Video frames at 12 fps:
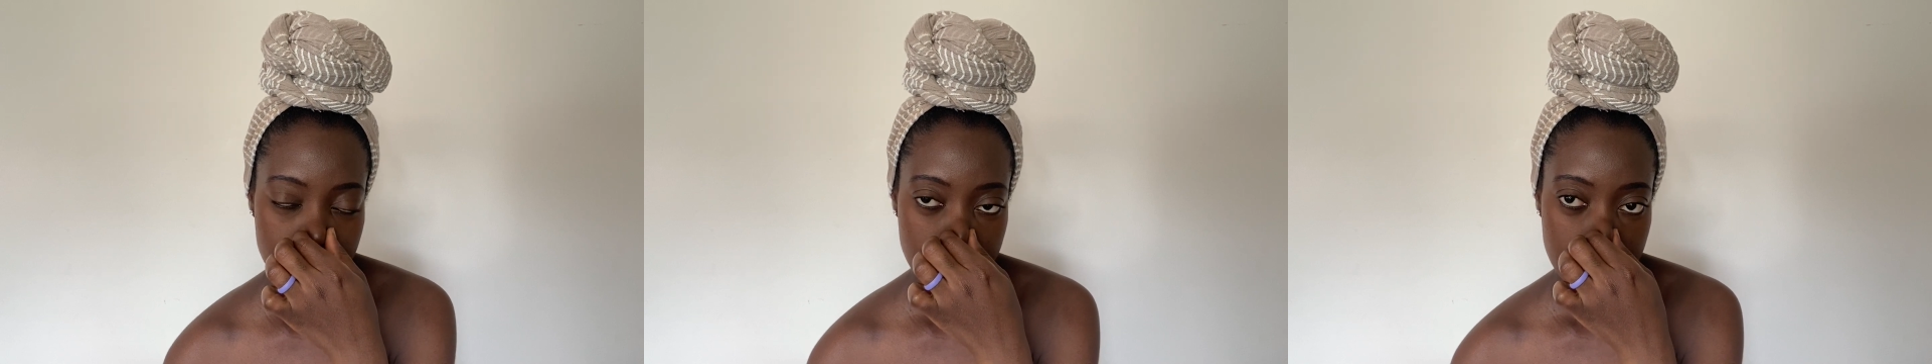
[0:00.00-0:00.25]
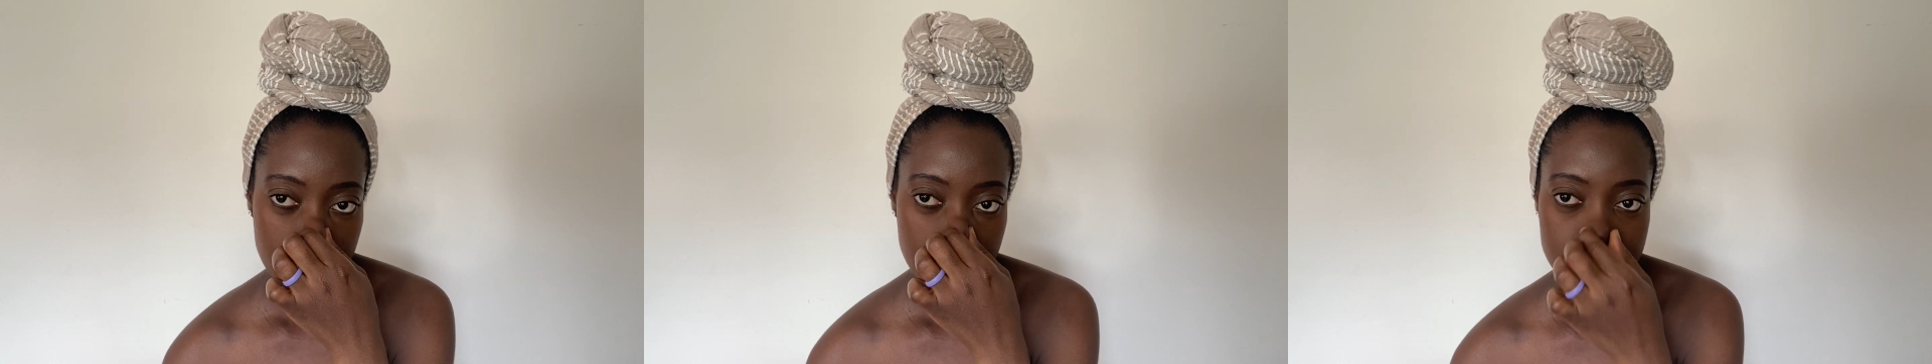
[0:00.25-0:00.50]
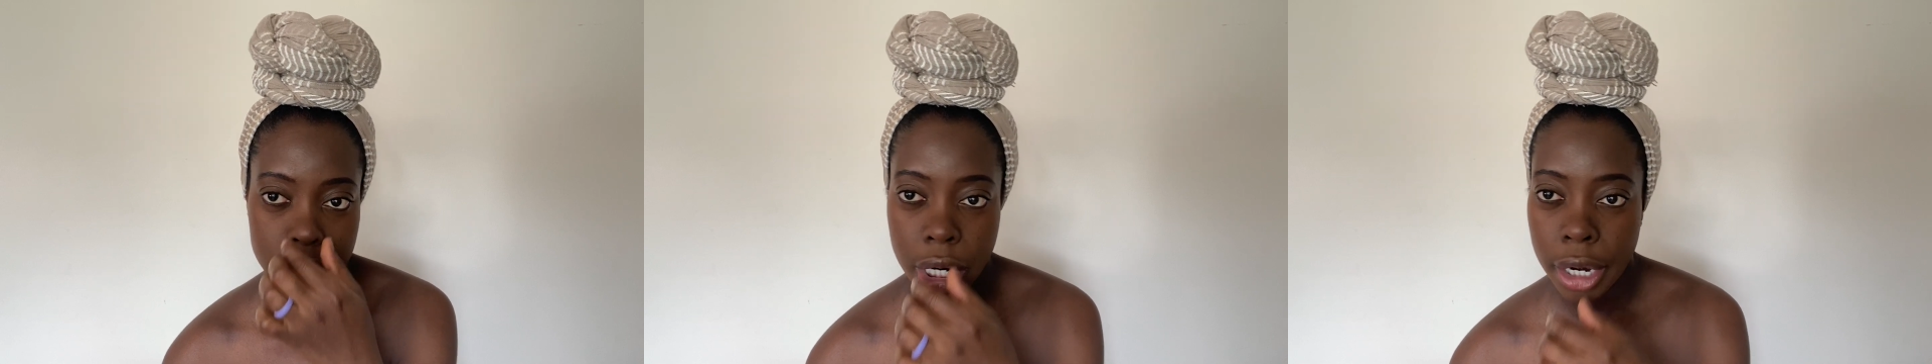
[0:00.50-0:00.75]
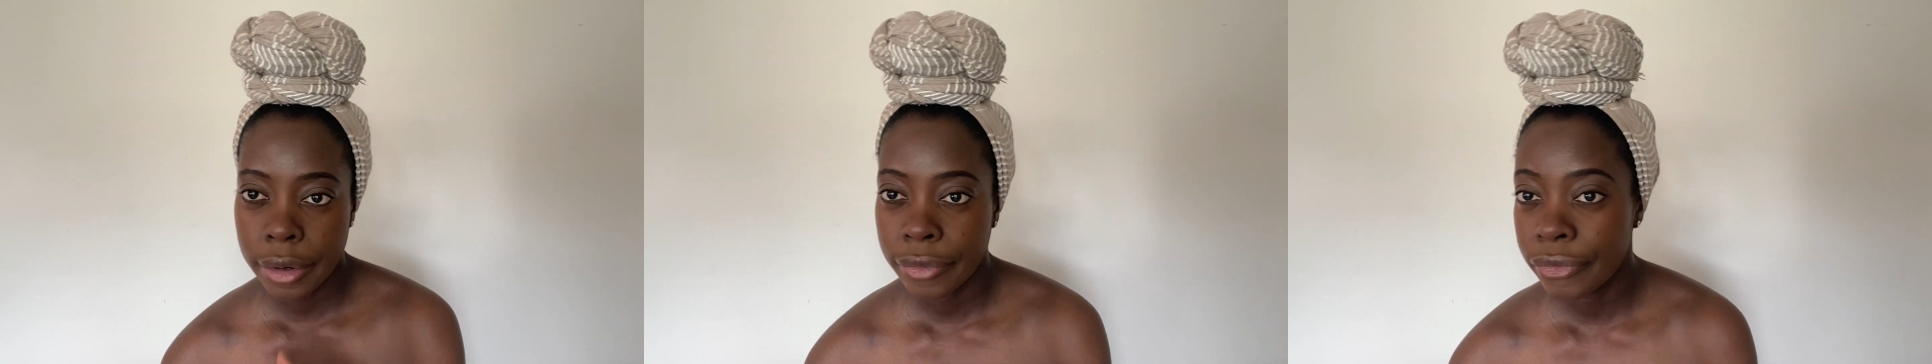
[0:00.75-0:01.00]
my
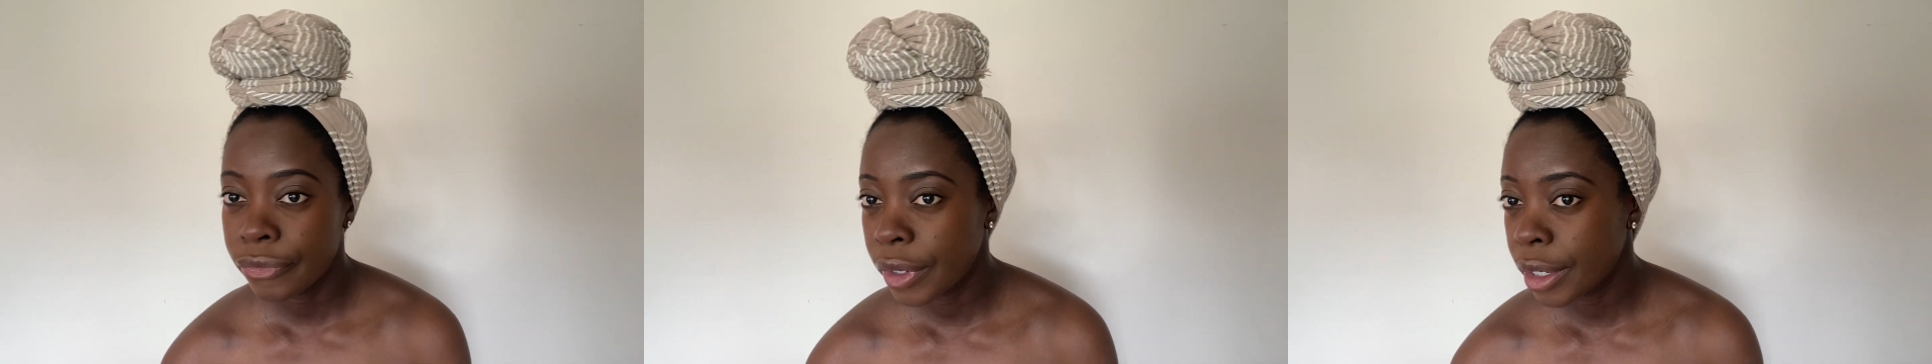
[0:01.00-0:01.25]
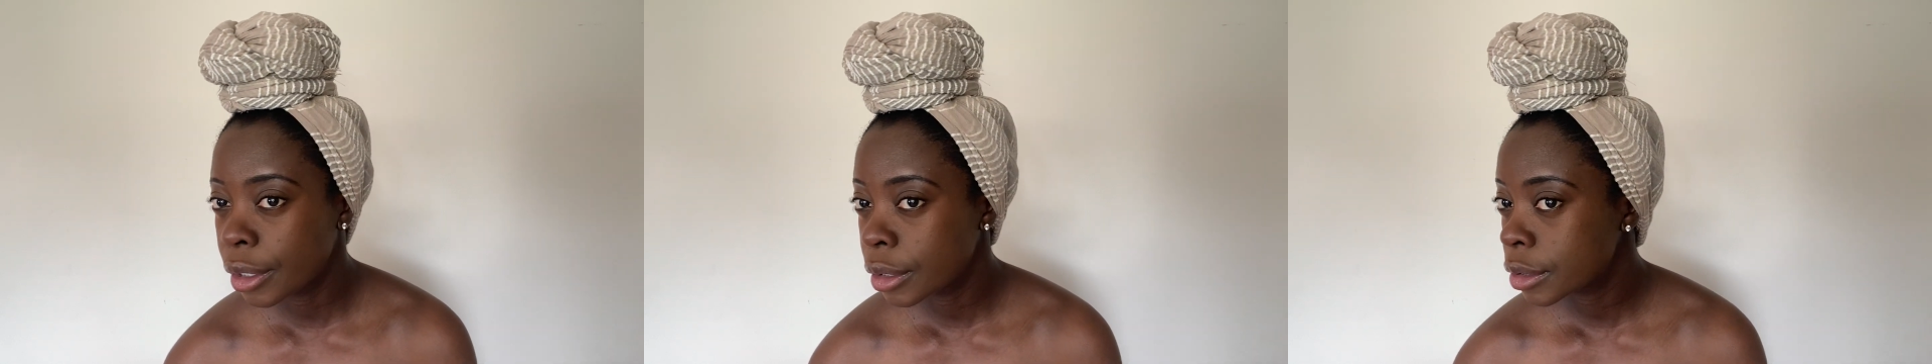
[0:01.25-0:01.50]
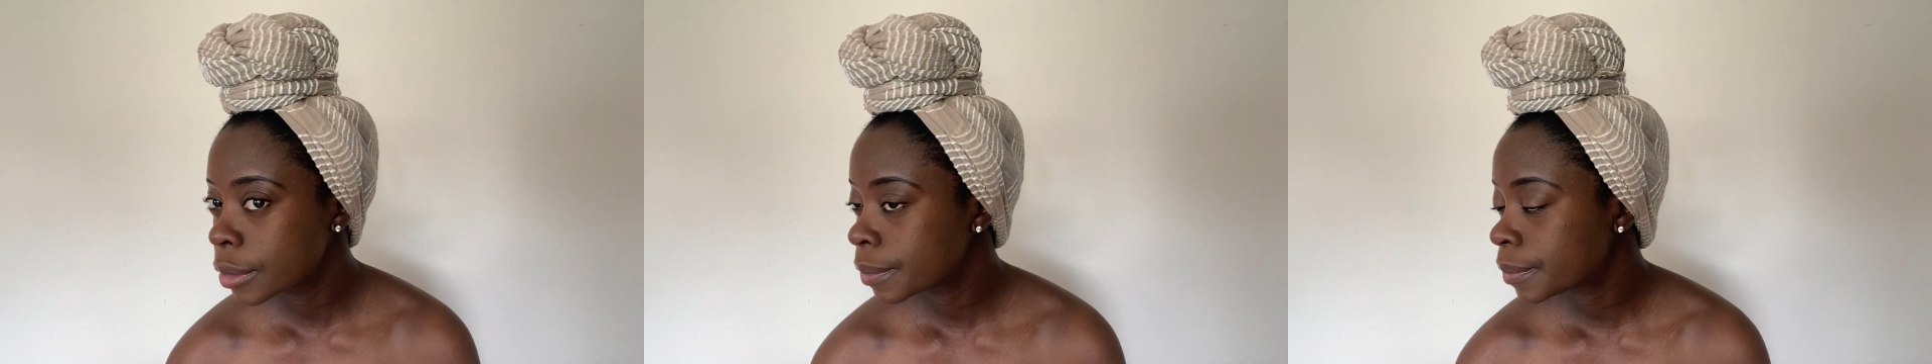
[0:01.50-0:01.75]
entire face.